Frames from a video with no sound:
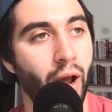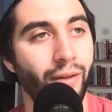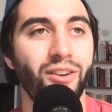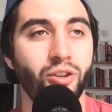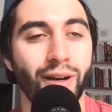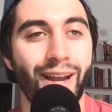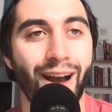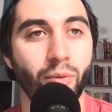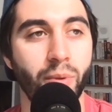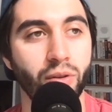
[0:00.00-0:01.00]
And then your
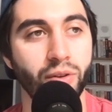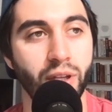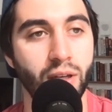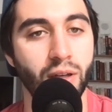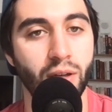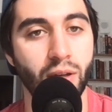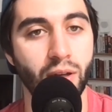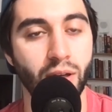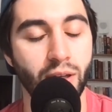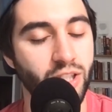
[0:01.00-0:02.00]
accountability
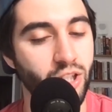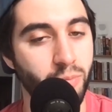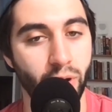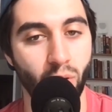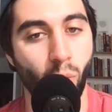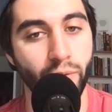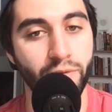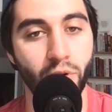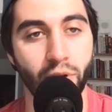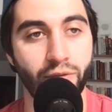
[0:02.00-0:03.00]
is just putting one
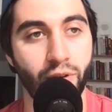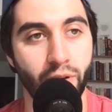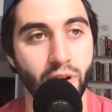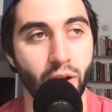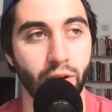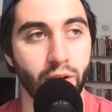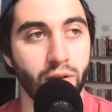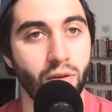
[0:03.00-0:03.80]
foot in front of the other.